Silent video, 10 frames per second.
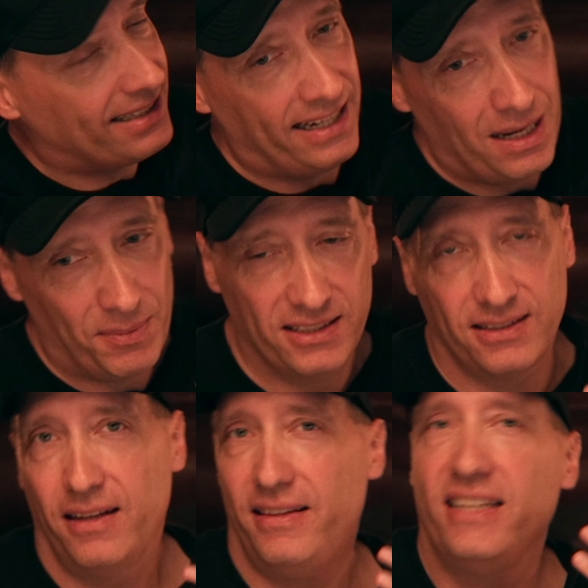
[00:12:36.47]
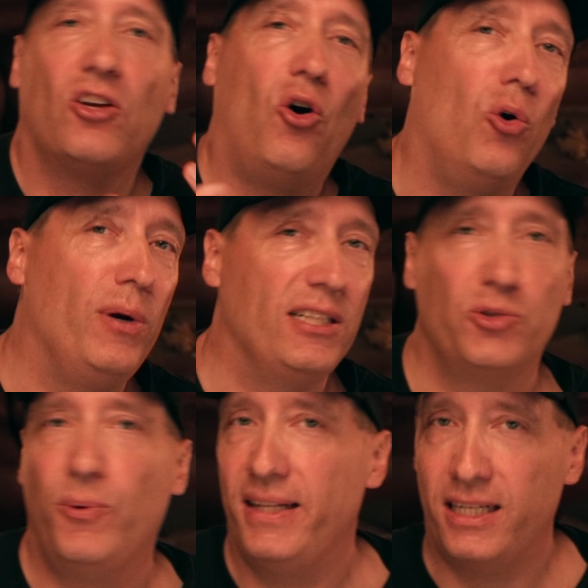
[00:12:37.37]
dynamics. Things are always
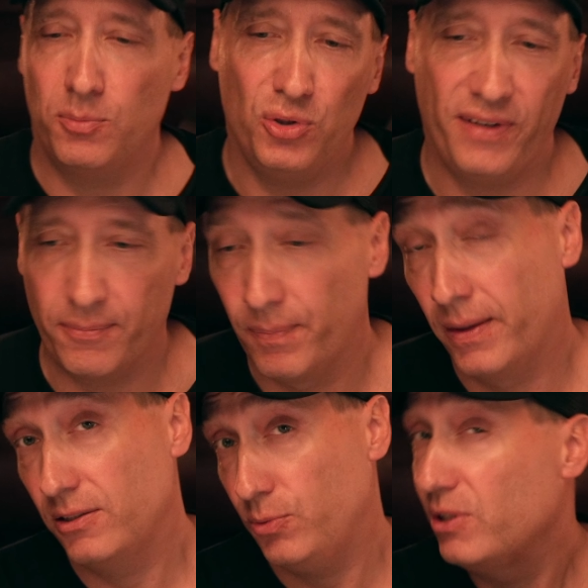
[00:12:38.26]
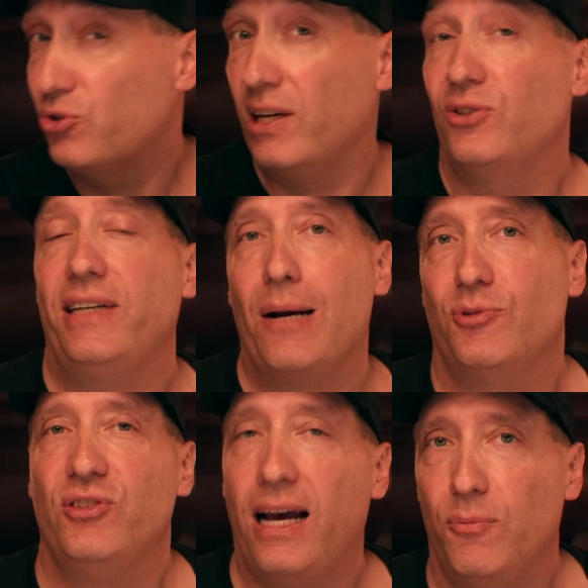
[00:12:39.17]
swelling and moving. So we're trying to
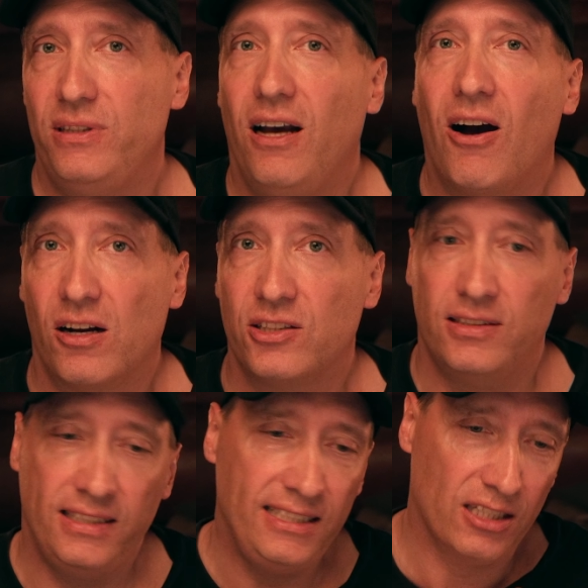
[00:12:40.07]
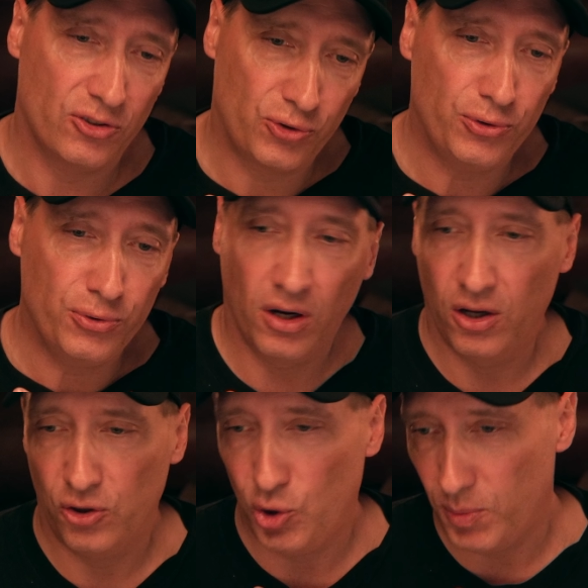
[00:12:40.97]
capture that with the arcs. These are true
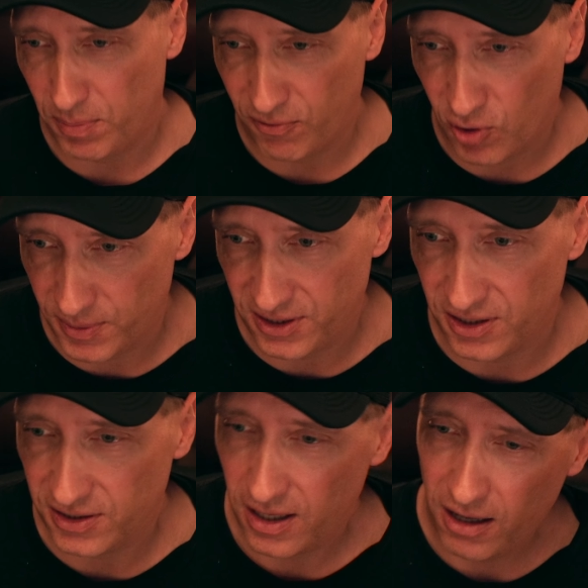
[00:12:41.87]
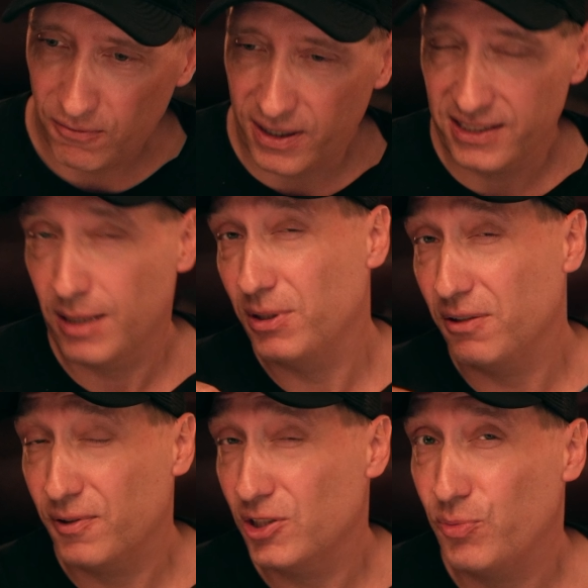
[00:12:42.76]
human performances. For example, the
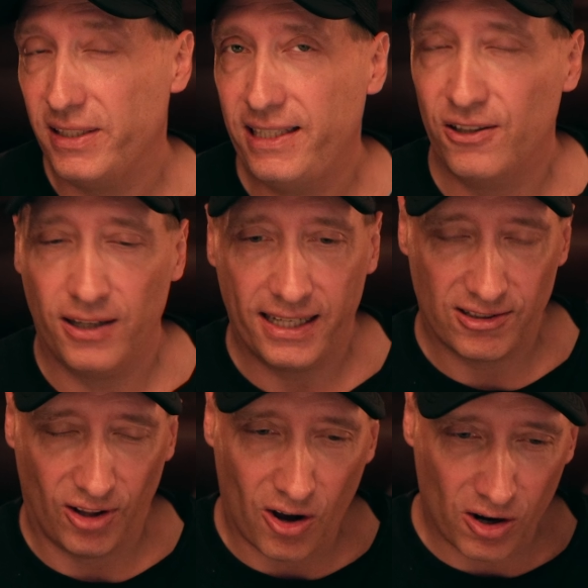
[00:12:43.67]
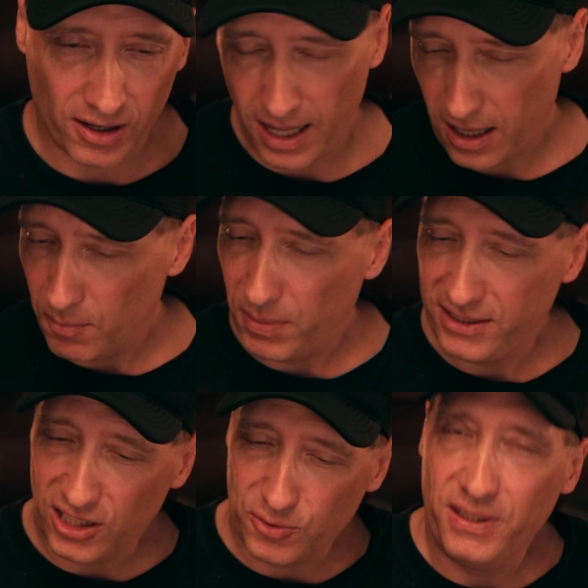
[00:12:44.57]
first one here, it's long, but
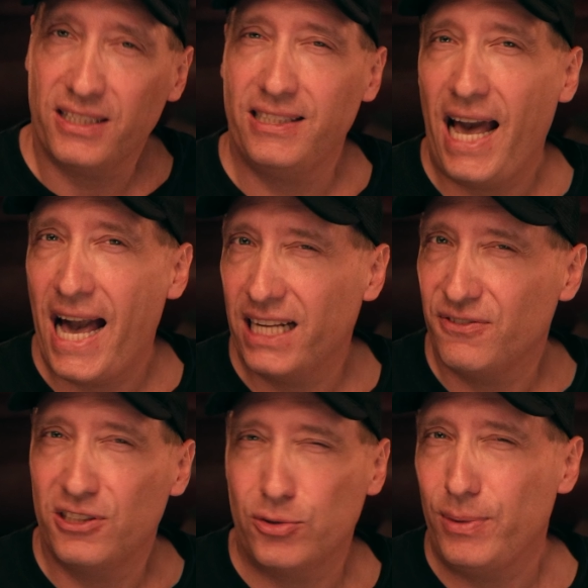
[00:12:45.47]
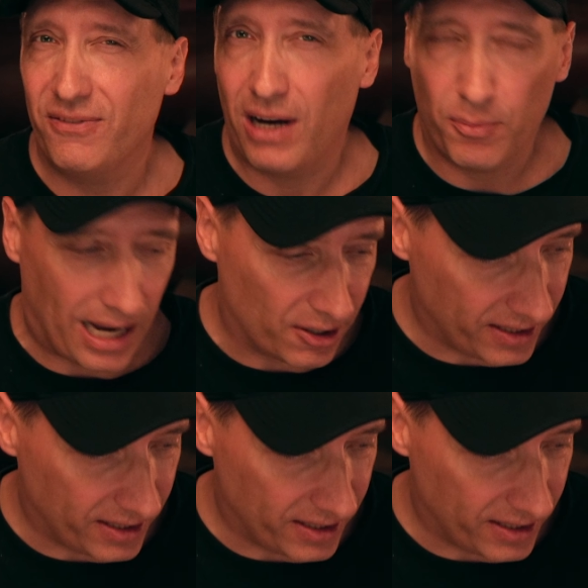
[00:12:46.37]
just with a tad of sweet vibrato